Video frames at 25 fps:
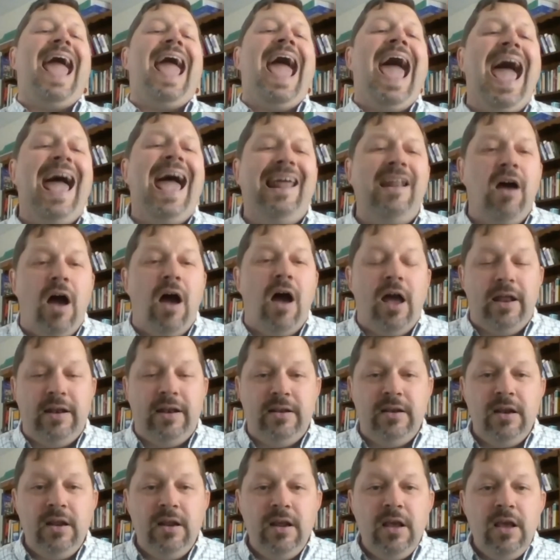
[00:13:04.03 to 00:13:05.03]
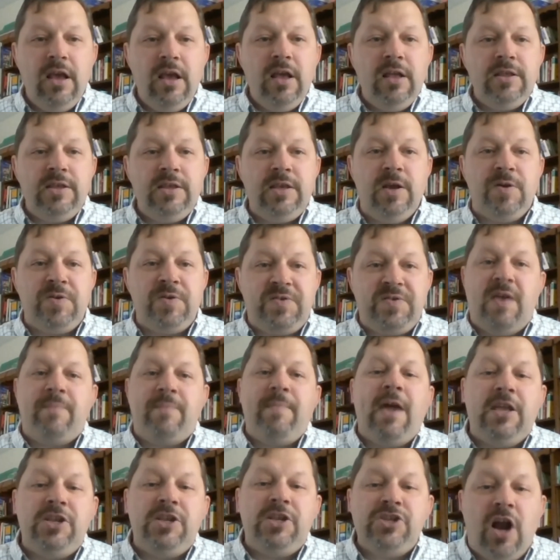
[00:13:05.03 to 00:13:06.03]
add-on to your
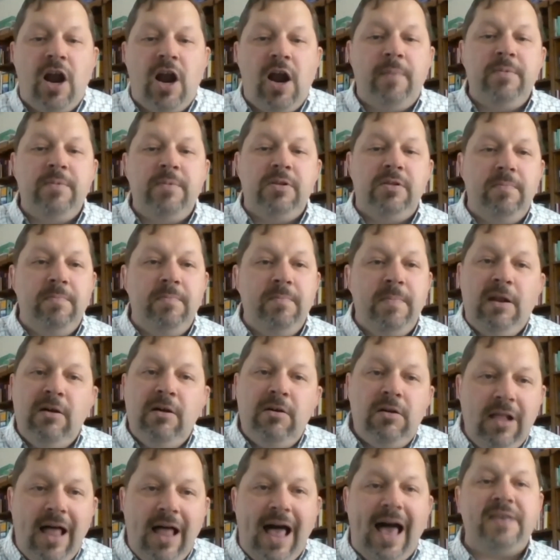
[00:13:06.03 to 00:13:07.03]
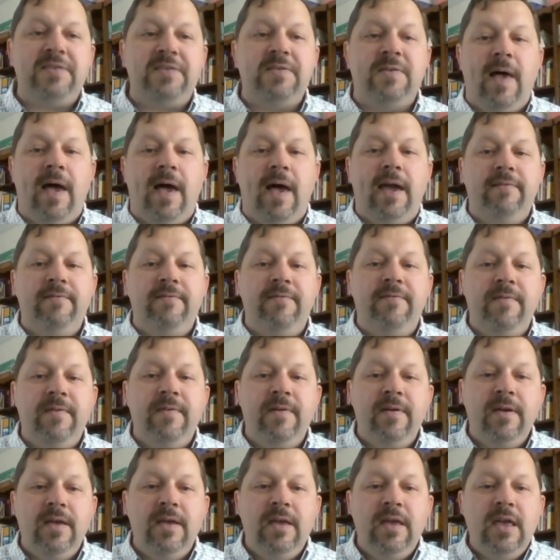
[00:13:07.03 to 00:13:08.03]
semi-charmed middle-class life.
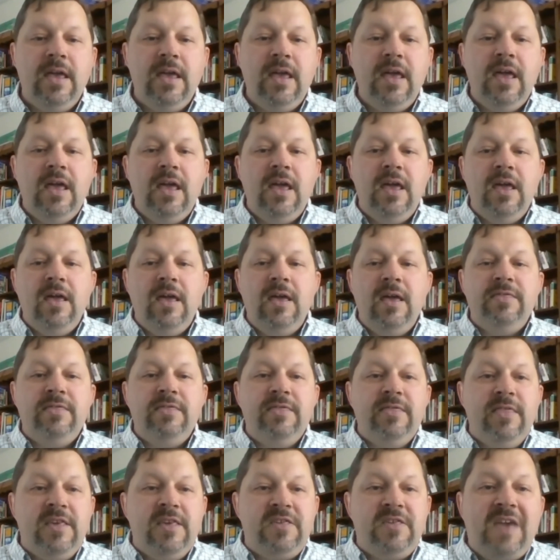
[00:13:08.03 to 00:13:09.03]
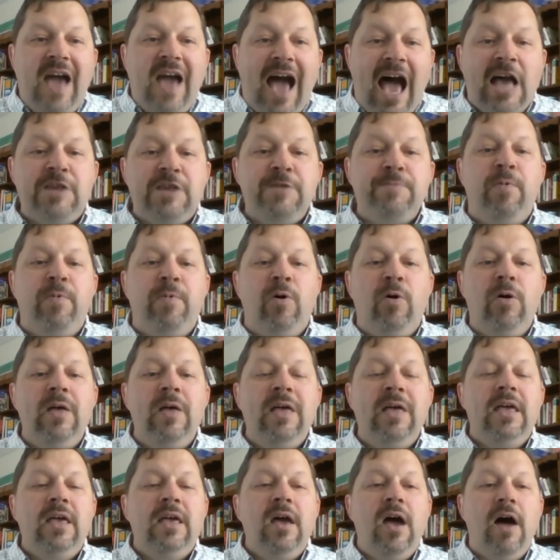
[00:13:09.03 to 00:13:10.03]
This gospel
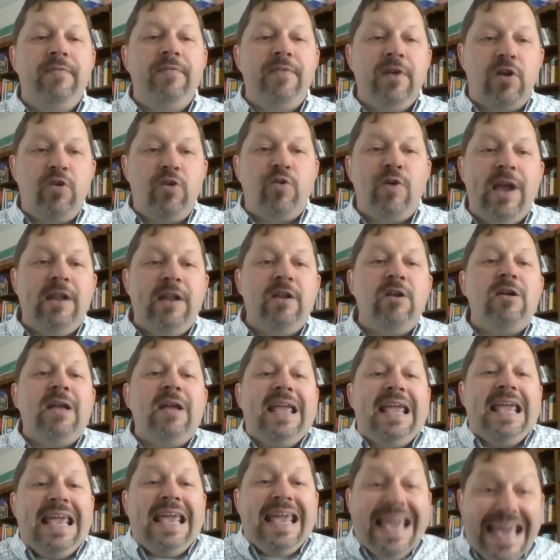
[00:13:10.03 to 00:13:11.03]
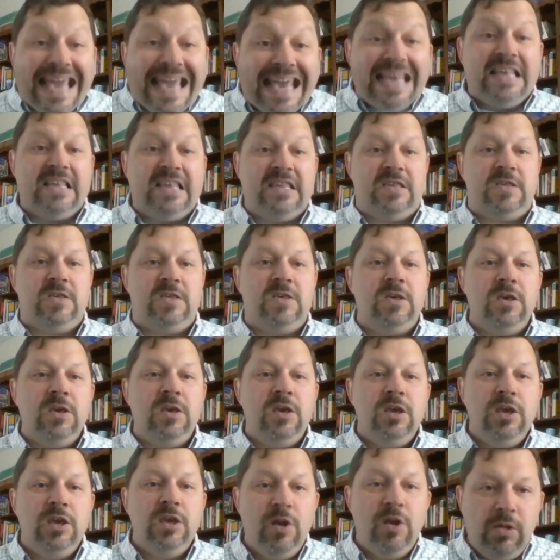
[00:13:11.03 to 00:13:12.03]
of the creator is
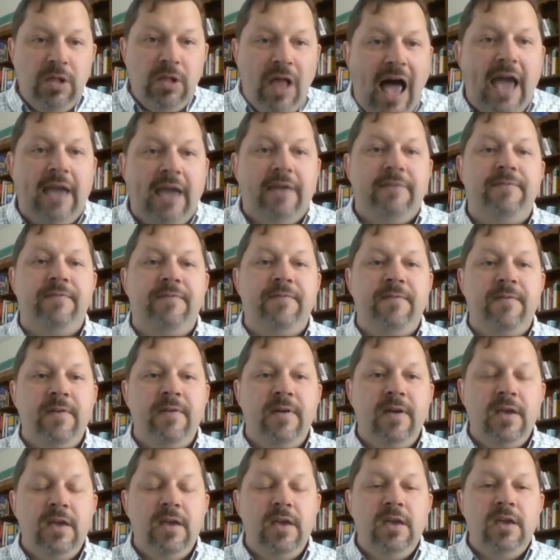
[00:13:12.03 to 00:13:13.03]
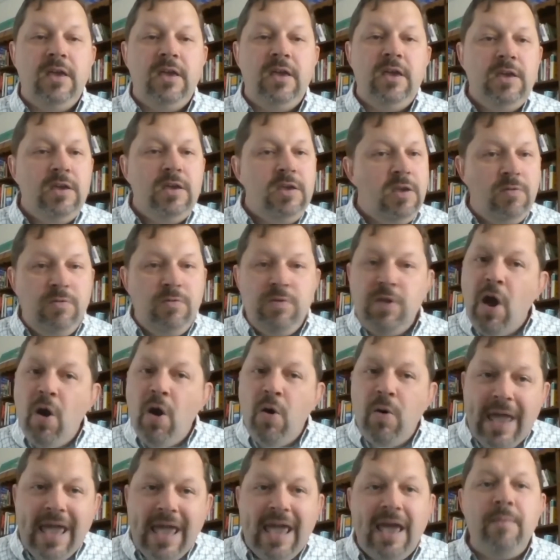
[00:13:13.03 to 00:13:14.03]
your life. You
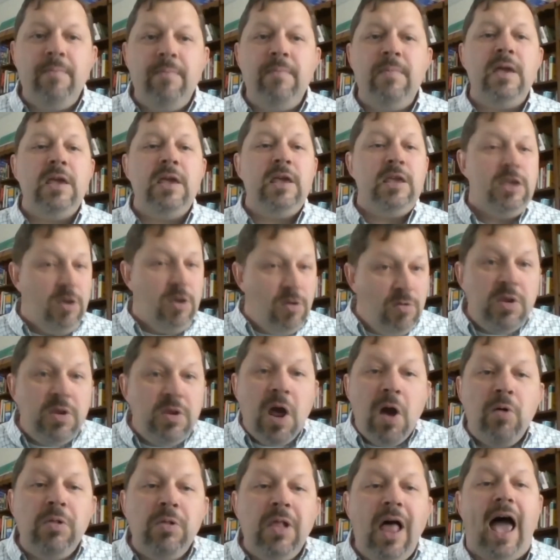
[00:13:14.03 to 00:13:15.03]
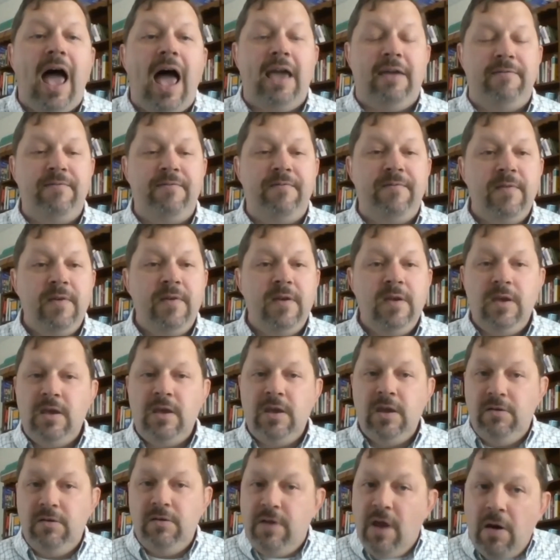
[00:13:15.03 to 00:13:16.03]
know him, you know life.
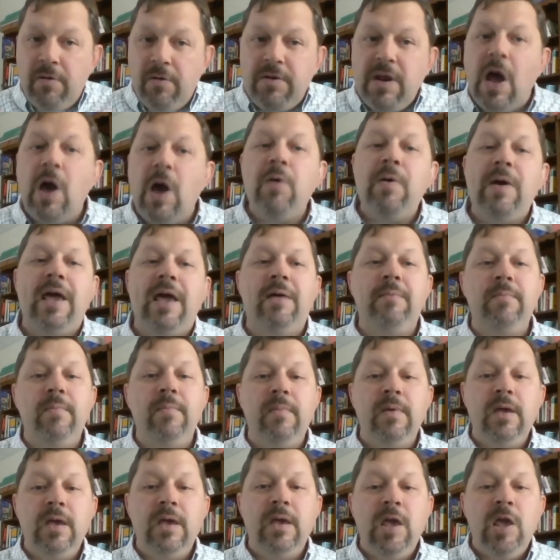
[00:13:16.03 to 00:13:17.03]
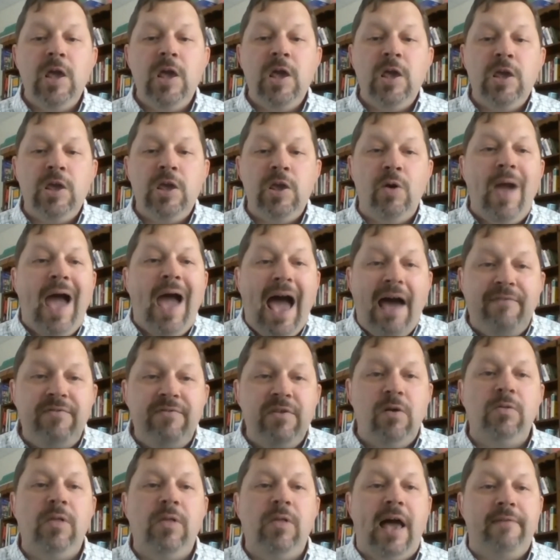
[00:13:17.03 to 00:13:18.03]
You don't know him, you have
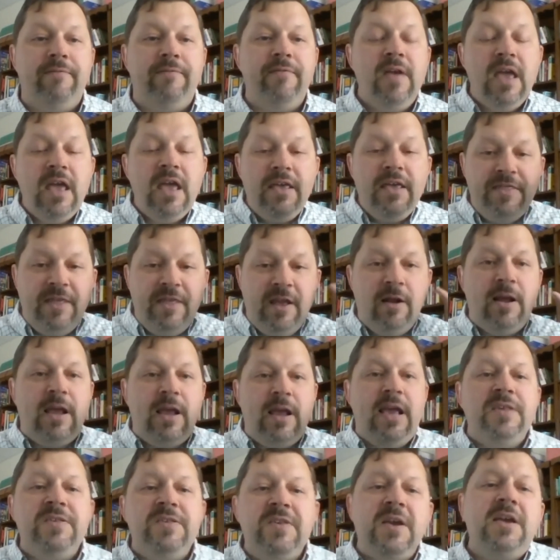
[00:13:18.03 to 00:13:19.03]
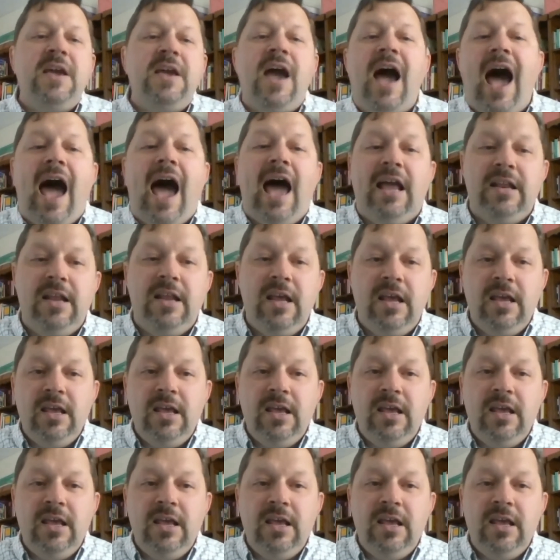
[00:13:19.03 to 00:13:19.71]
no life. There is a God,